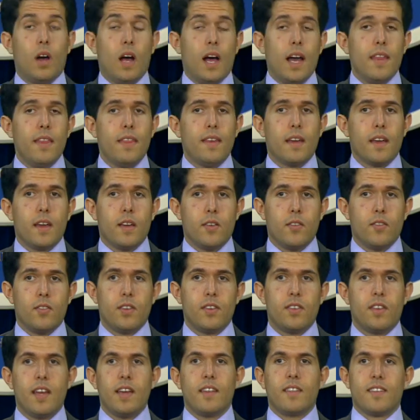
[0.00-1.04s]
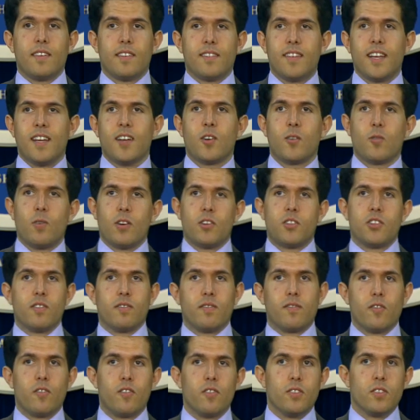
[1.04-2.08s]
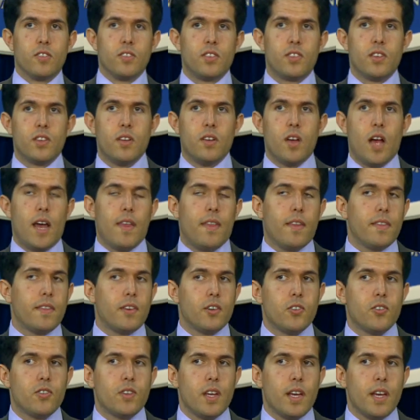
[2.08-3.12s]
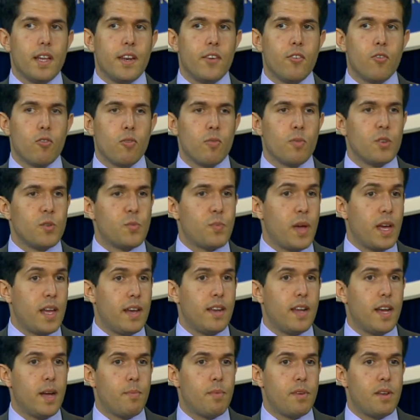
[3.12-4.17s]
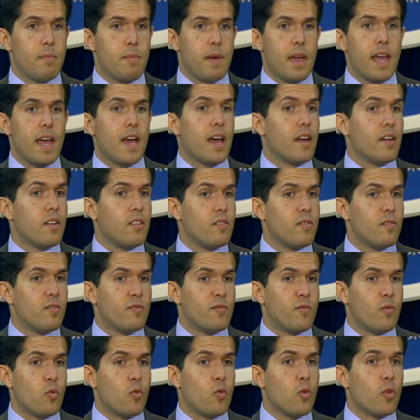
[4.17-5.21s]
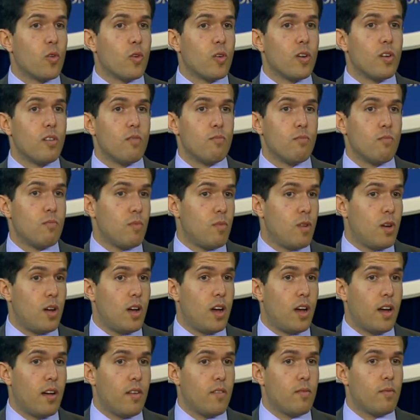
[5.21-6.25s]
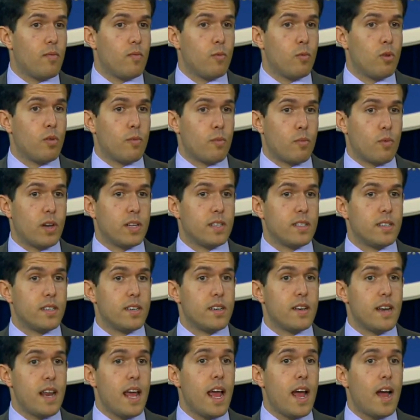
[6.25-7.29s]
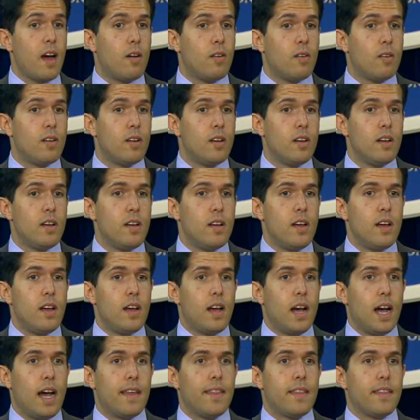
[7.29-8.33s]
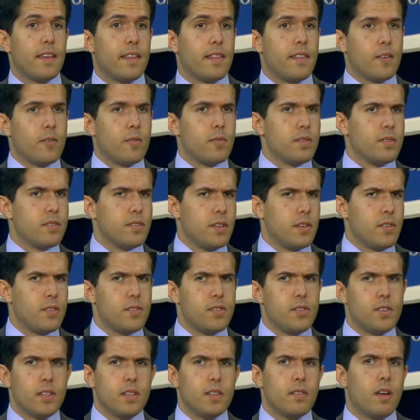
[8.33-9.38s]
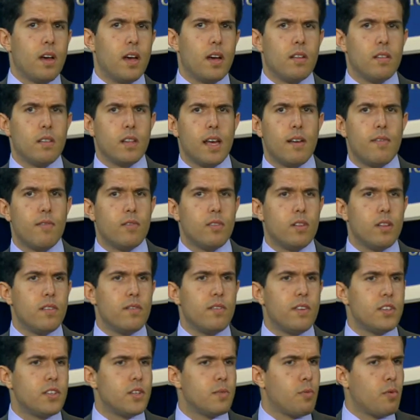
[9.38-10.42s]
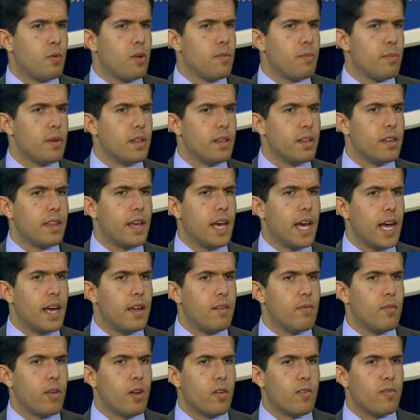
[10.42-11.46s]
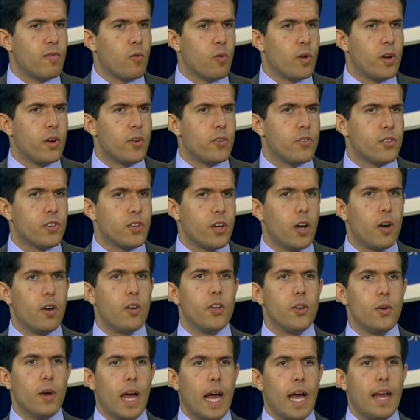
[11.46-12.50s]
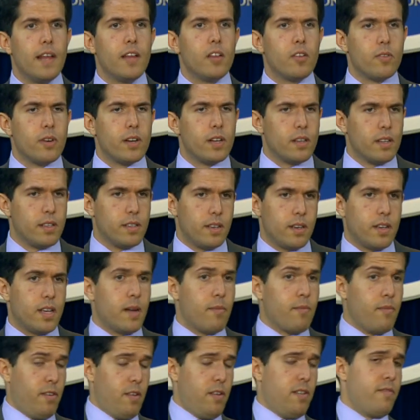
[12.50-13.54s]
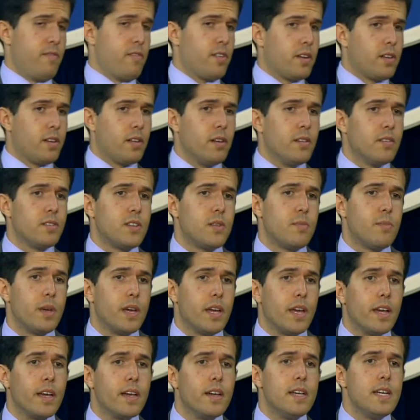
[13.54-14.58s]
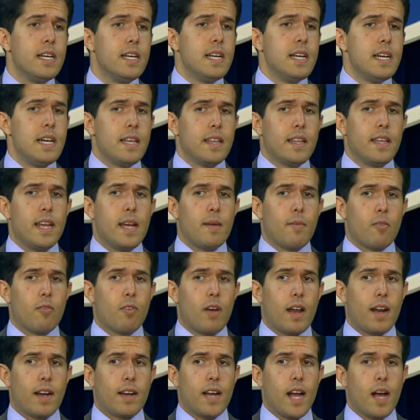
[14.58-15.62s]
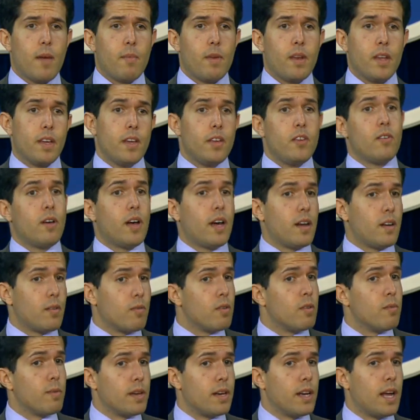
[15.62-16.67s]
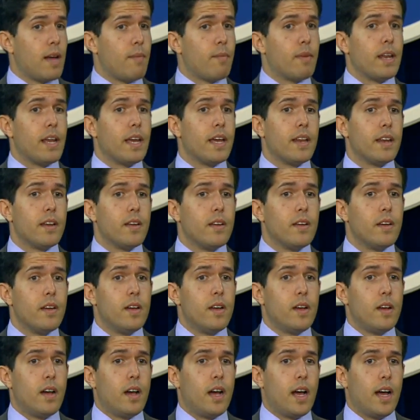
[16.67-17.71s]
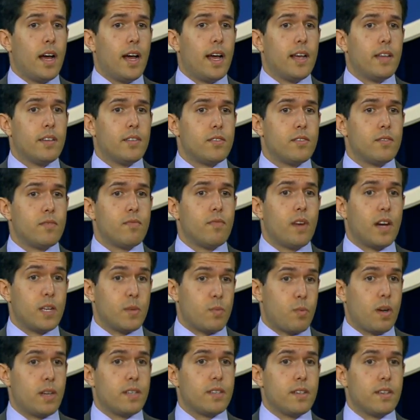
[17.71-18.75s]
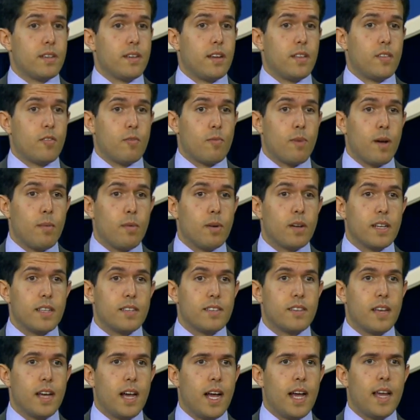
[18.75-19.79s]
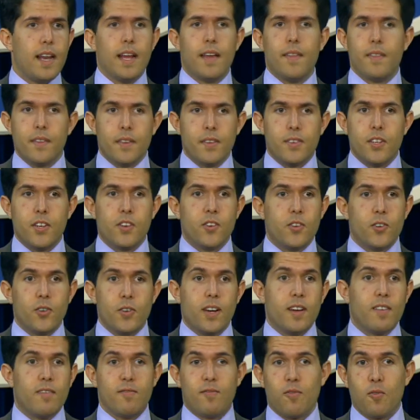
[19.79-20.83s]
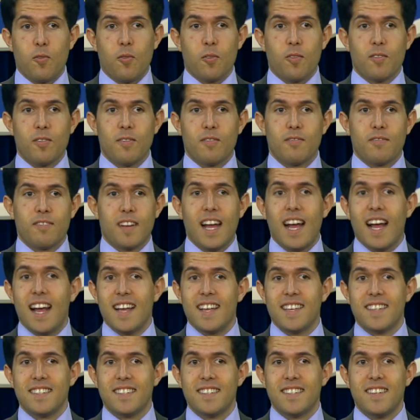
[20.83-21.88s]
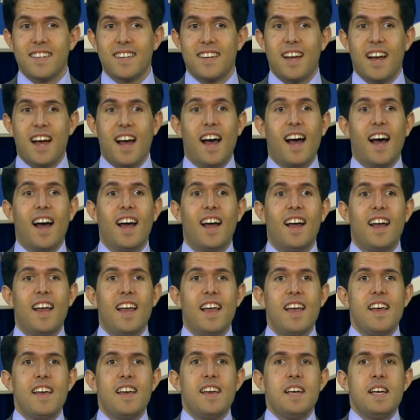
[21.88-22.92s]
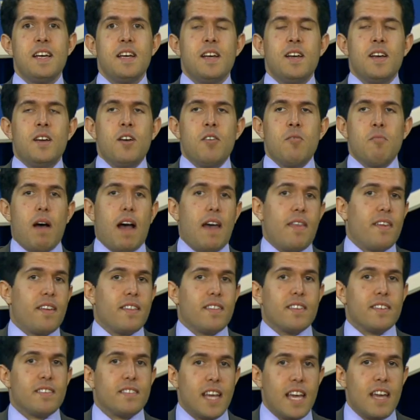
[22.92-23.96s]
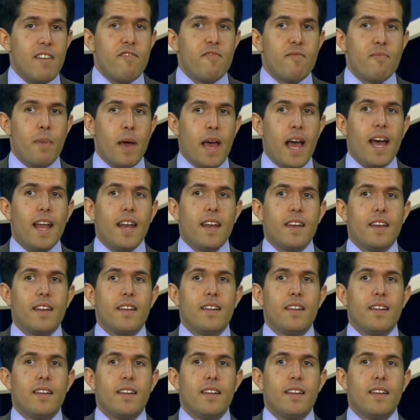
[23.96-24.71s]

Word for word: I think, to take the second question first, I think there's an enormous pent-up demand for a woman president now. I think there's a level of disappointment that, you know, 4 years ago you had Hillary Clinton come very, very close to being the Democratic nominee. You had a woman nominated as vice president on the Republican side, and this year you have four guys. I think the safe bet,